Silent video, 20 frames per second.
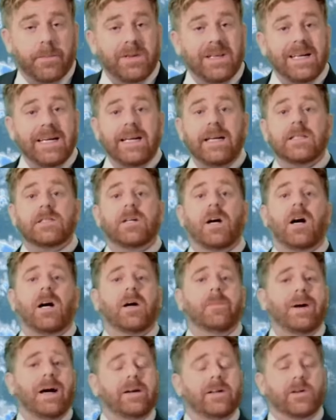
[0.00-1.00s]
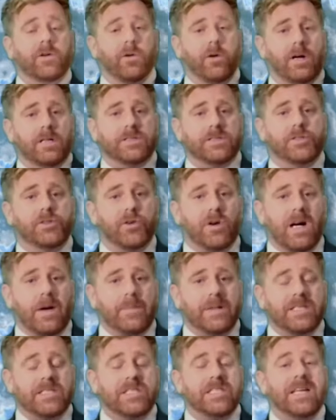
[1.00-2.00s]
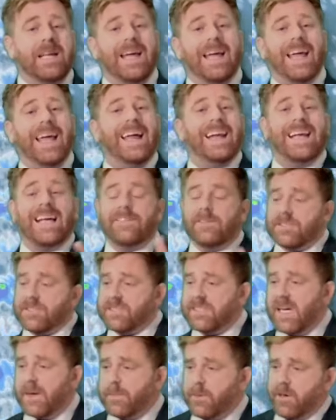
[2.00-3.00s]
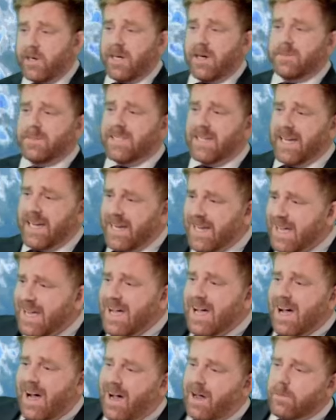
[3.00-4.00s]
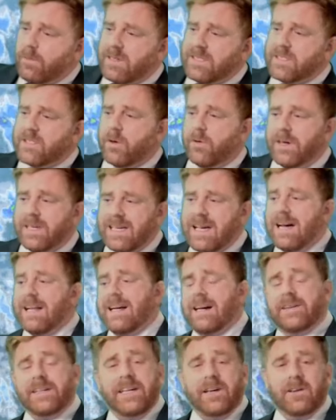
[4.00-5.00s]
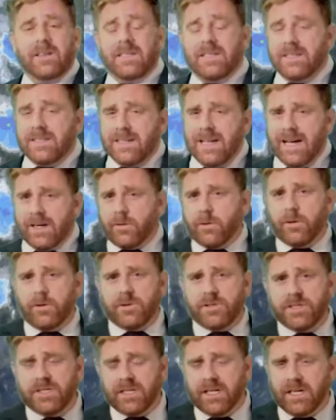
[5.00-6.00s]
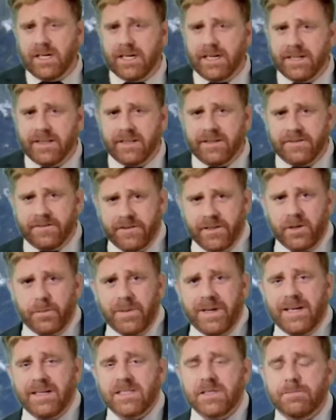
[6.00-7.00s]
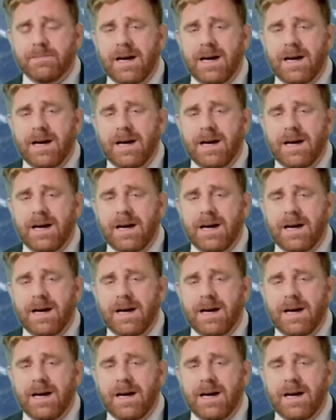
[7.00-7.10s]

Plenty to talk about across the tropics today, and I have a separate update on what's going on out here in the Negros in the Philippines.